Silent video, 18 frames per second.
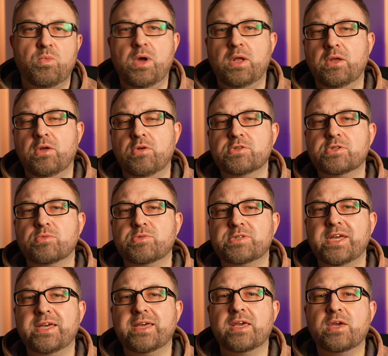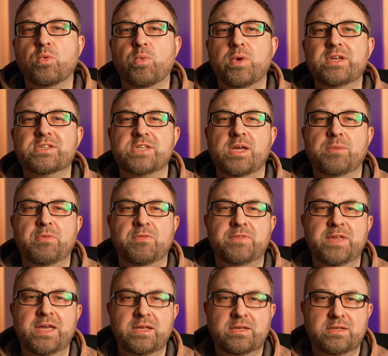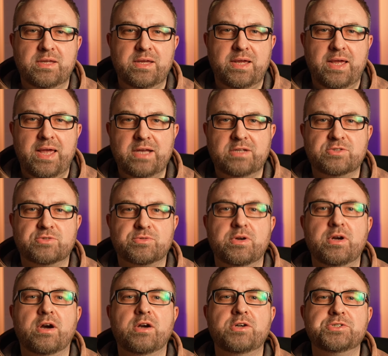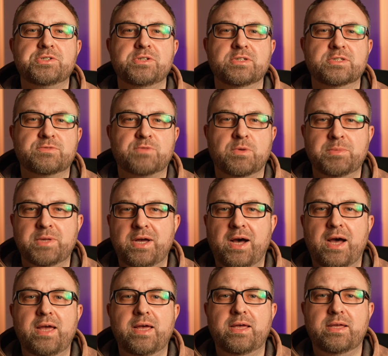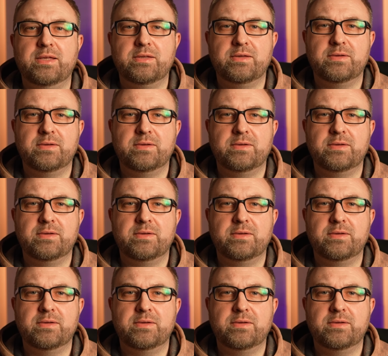while also taking away some of that extra harshness from the hi-hat.